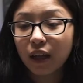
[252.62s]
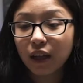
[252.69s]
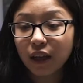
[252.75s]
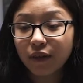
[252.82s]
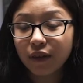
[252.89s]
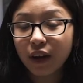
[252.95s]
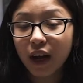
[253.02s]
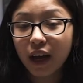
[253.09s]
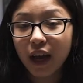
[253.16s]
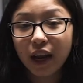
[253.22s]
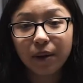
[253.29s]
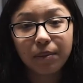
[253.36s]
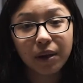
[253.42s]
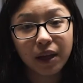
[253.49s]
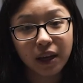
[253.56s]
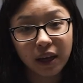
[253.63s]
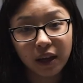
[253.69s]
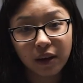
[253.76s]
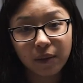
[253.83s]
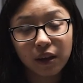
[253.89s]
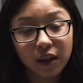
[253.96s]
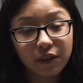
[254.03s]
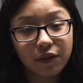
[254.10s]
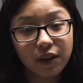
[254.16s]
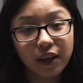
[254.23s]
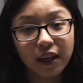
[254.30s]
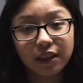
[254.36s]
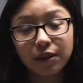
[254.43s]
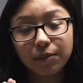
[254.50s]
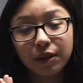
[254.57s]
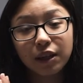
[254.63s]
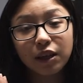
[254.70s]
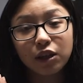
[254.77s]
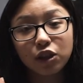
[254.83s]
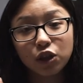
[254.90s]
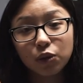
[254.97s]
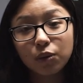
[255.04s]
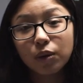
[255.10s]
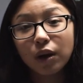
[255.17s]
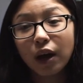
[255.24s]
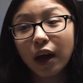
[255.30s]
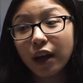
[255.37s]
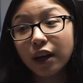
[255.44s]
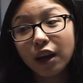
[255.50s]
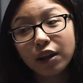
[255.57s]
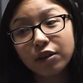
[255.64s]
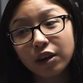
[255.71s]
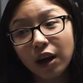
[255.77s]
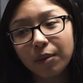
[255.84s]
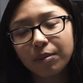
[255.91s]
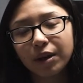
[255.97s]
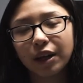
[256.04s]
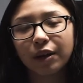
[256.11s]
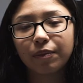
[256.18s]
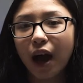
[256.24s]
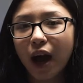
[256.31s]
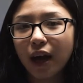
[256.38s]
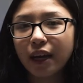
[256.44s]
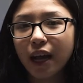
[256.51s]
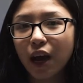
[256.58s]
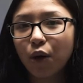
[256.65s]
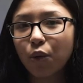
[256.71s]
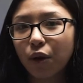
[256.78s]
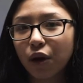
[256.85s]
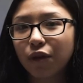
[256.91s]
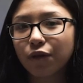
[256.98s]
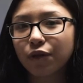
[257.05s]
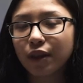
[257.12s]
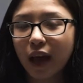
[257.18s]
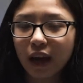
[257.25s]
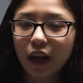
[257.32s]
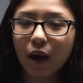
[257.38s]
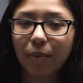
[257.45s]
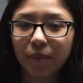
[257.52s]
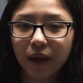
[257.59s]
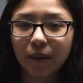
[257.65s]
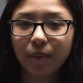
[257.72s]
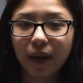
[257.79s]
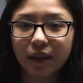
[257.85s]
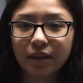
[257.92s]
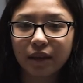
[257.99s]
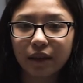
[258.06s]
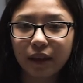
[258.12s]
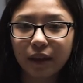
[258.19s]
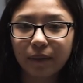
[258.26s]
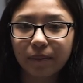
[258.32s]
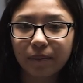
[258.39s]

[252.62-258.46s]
Cliff and I had a meeting. Cliff connected me to another company. I now work for that company, basically.